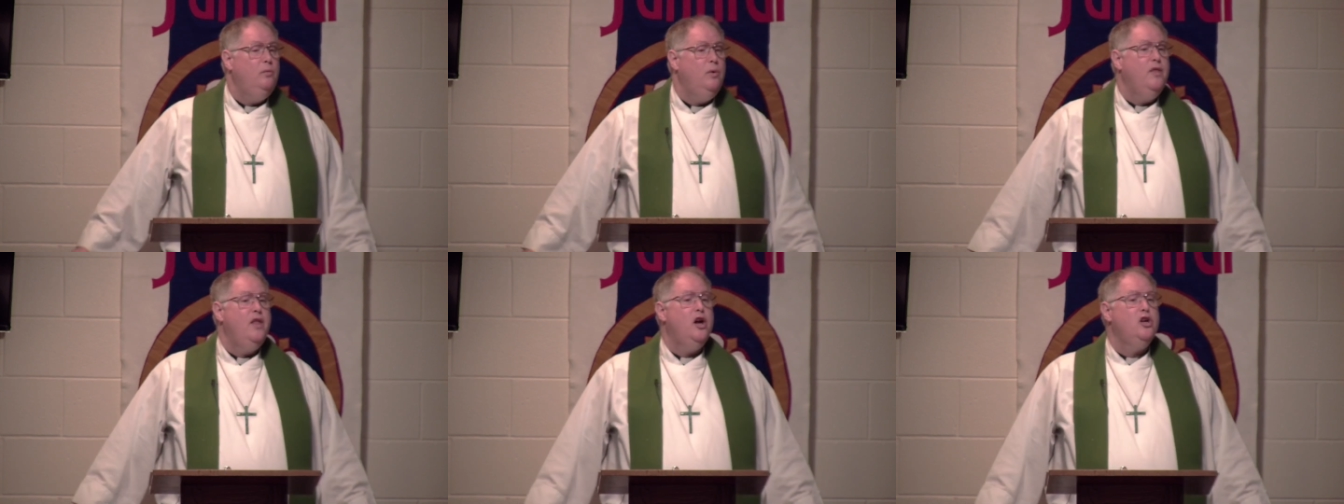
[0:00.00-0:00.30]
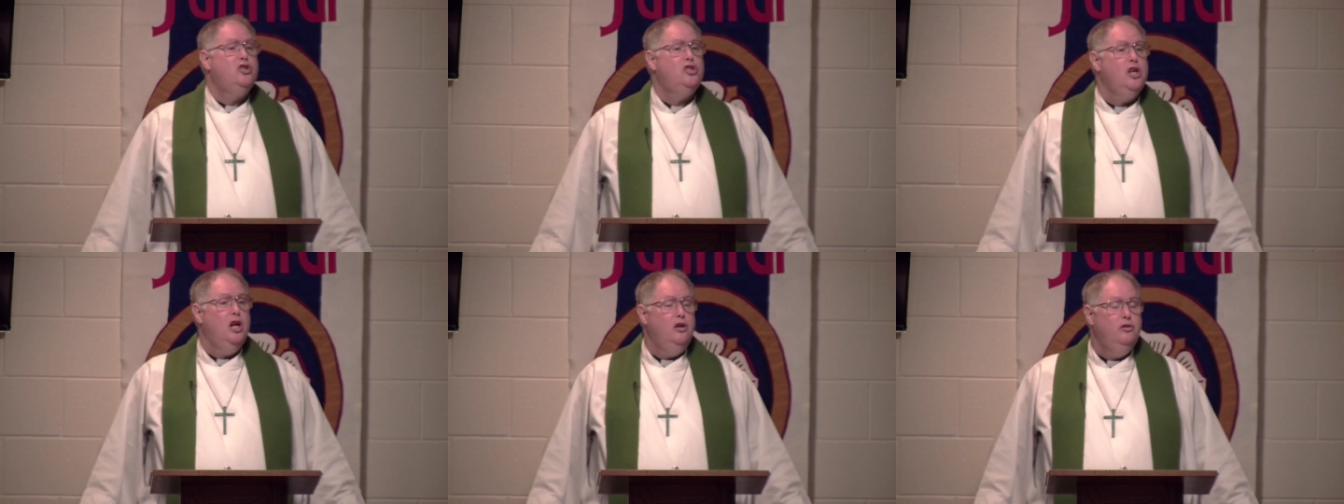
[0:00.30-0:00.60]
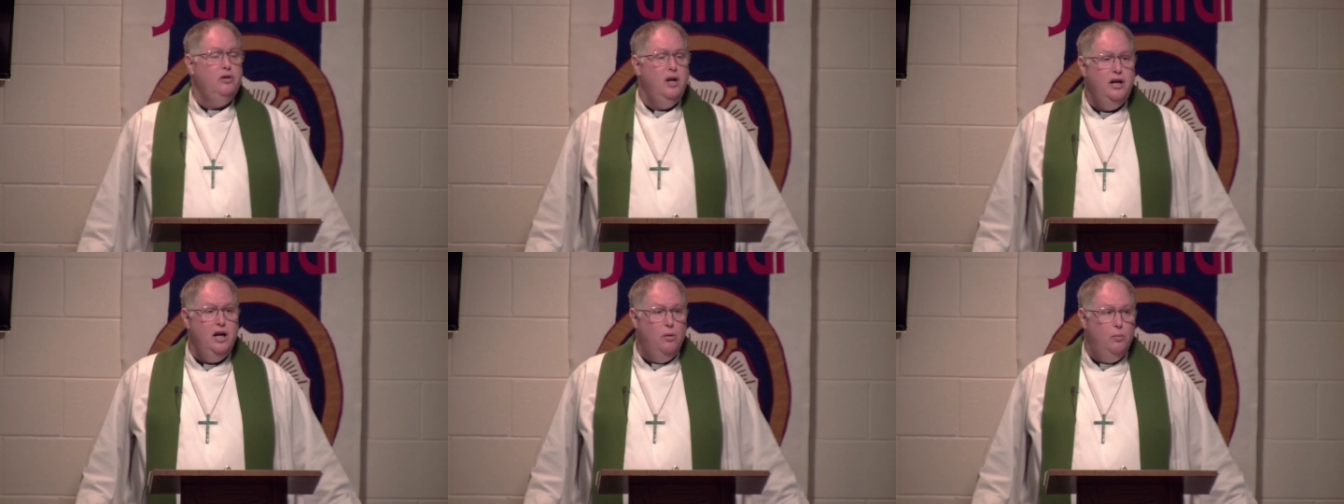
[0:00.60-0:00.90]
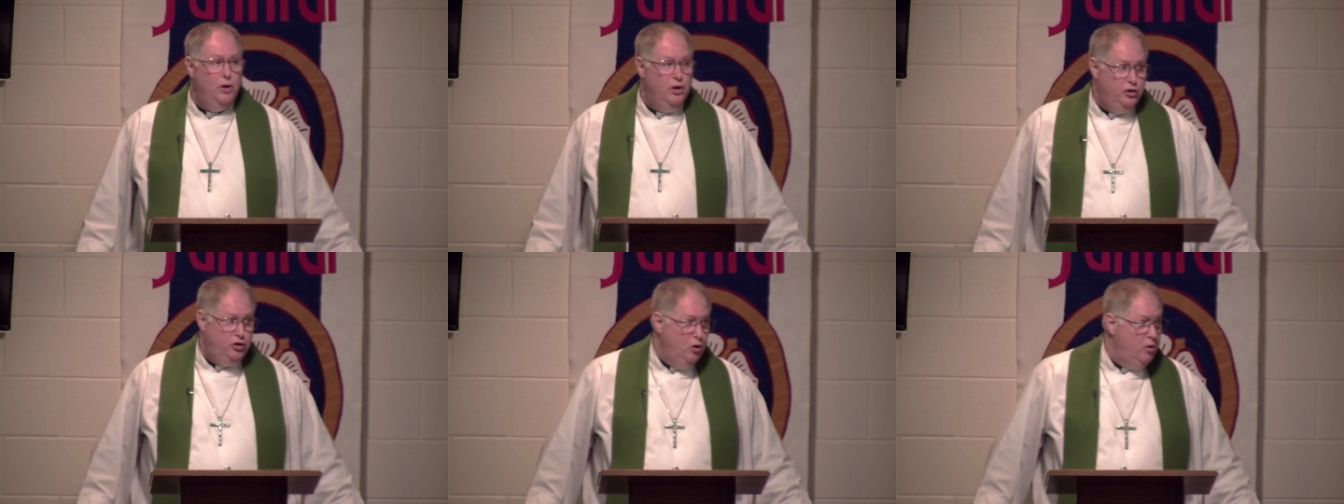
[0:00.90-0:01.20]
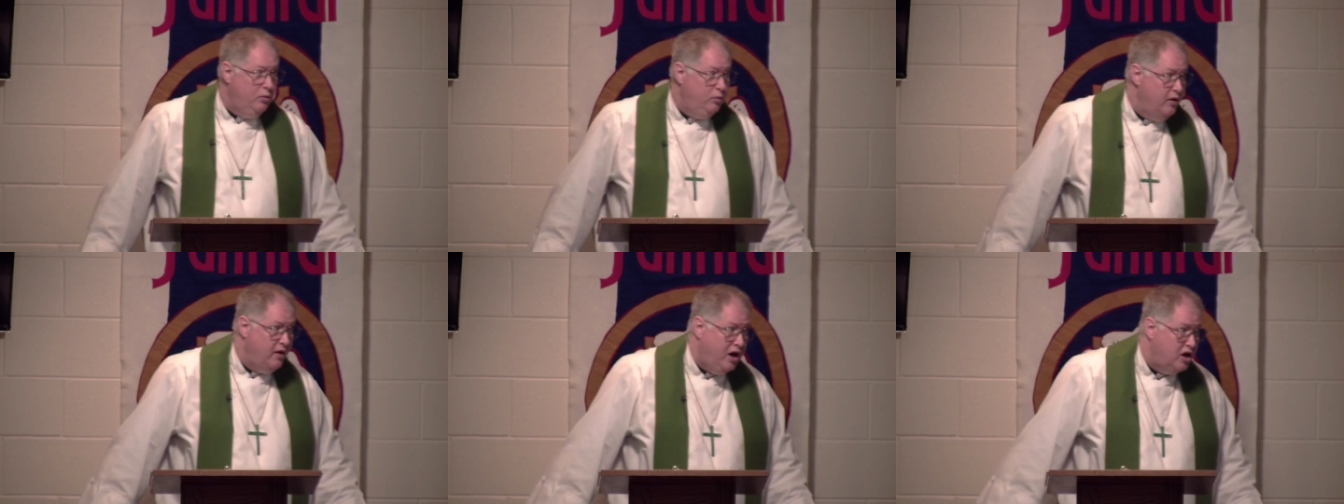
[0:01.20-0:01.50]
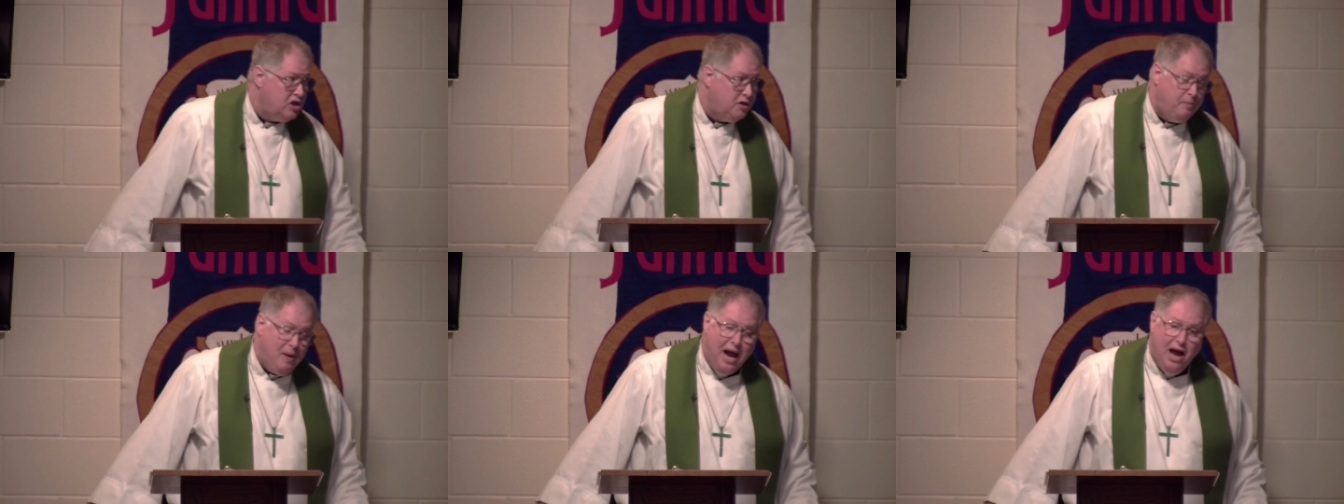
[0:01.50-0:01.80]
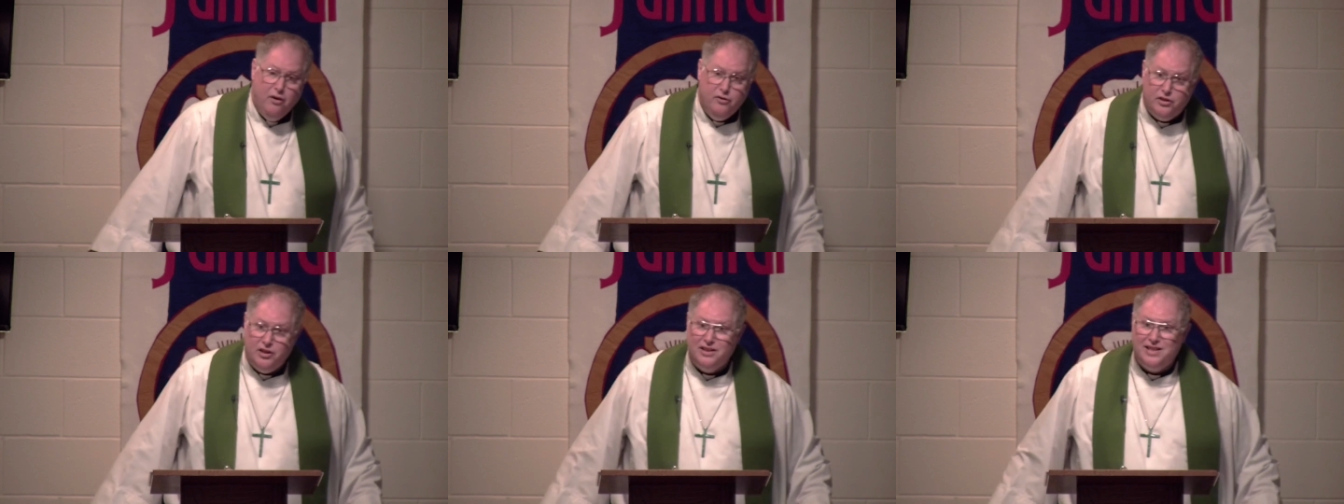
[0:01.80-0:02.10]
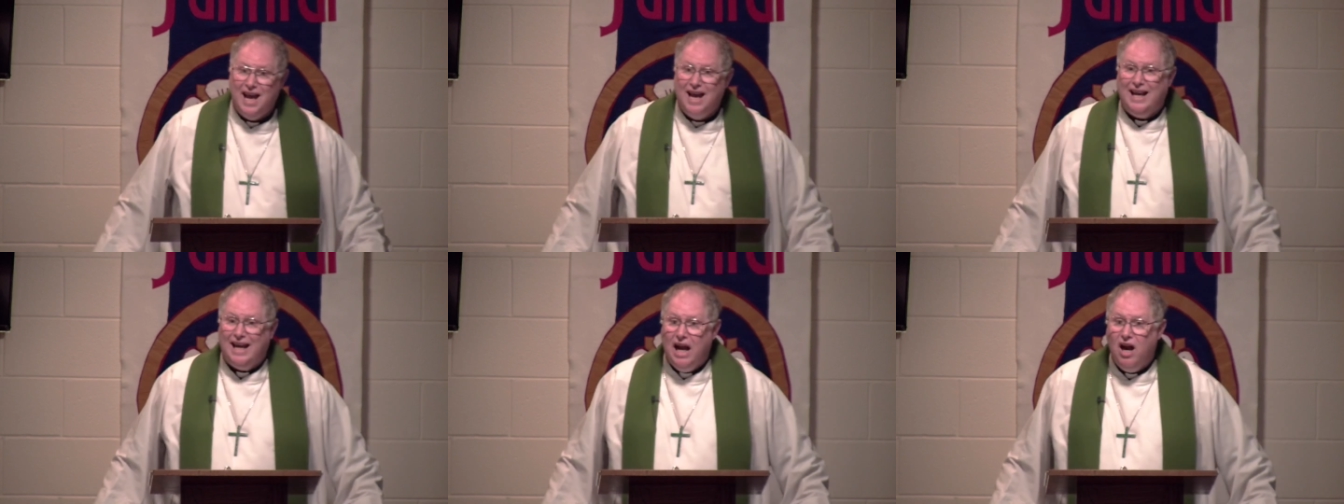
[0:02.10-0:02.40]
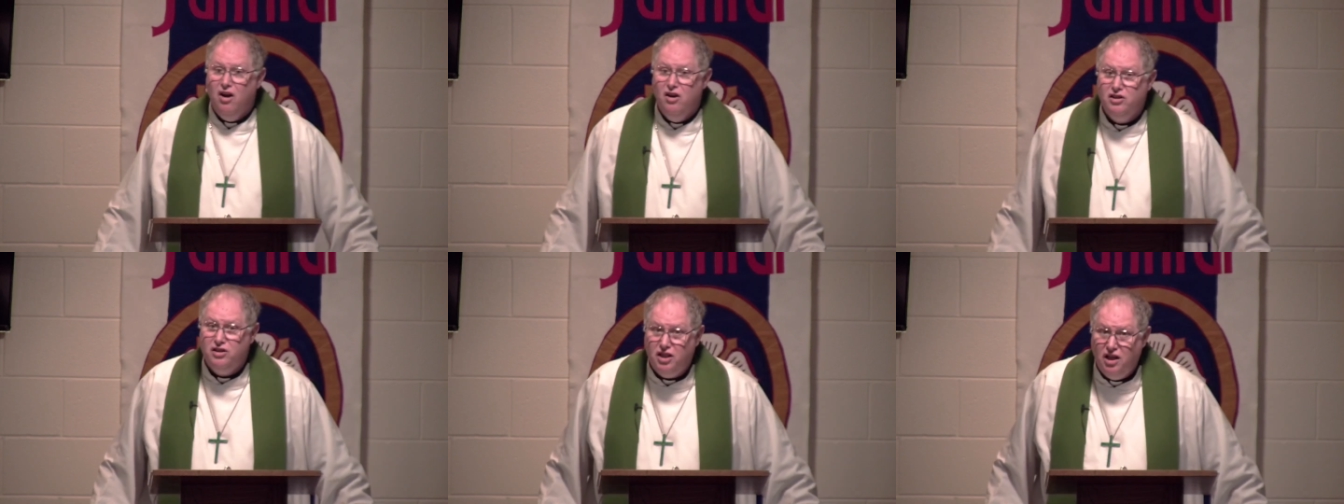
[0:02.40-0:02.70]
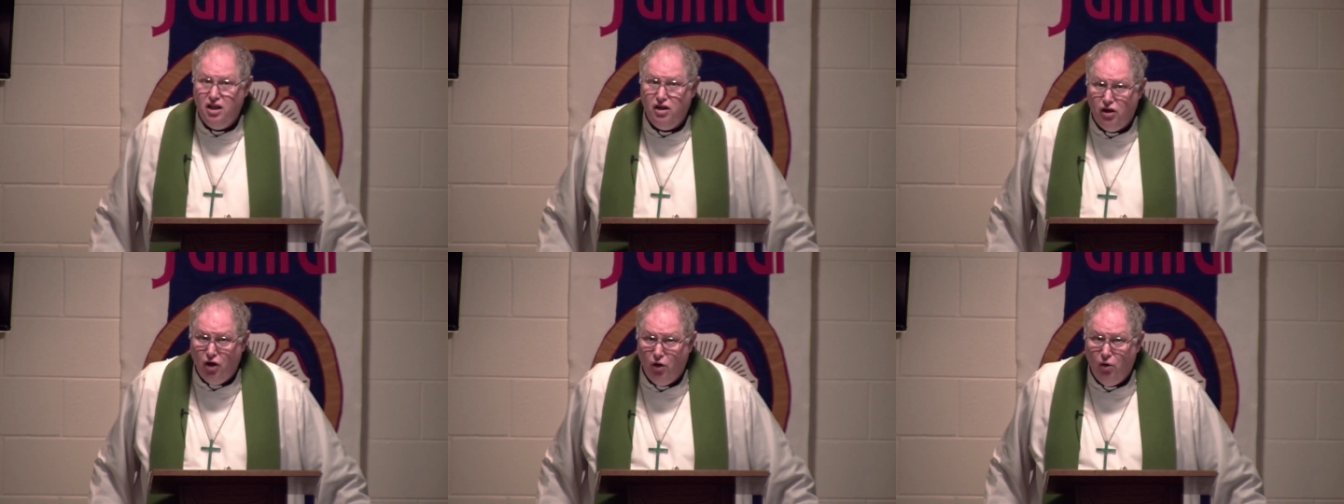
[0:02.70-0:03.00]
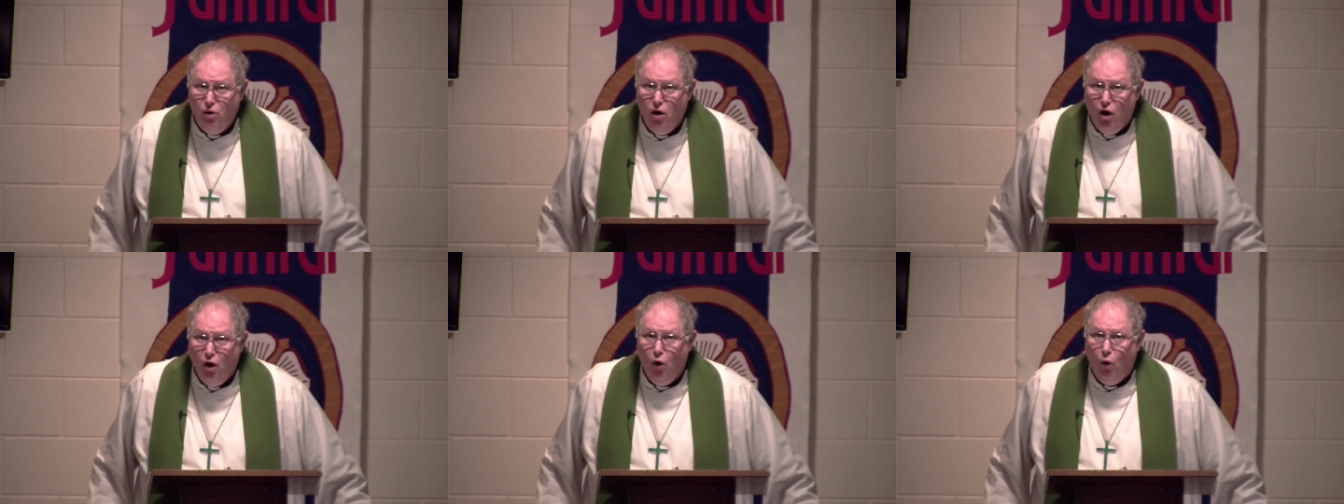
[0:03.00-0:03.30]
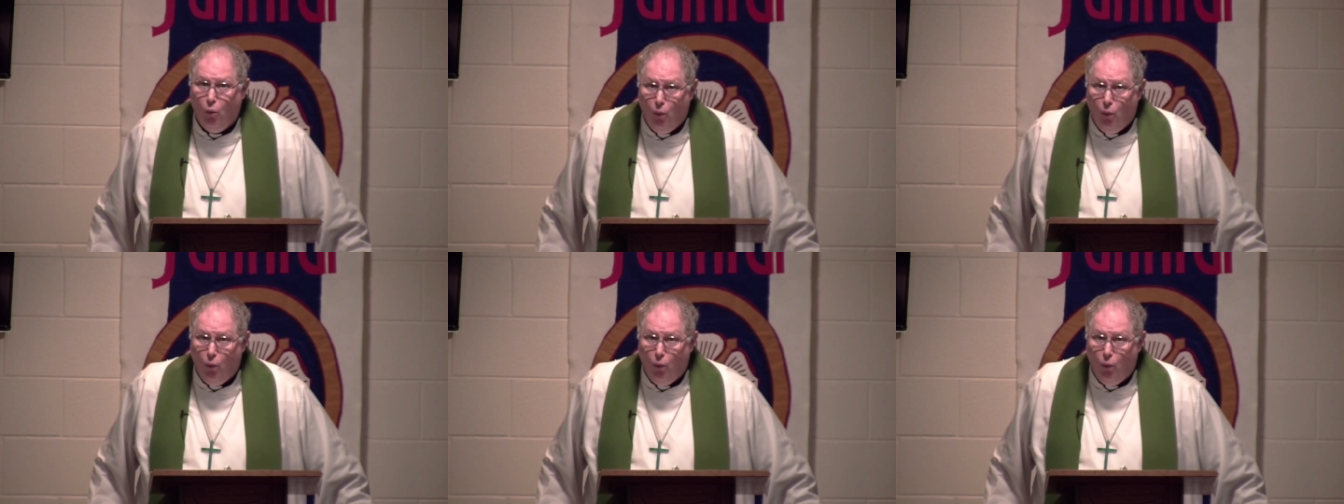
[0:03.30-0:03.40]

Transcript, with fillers: with our children and we'll do it with our spouses, I guarantee you,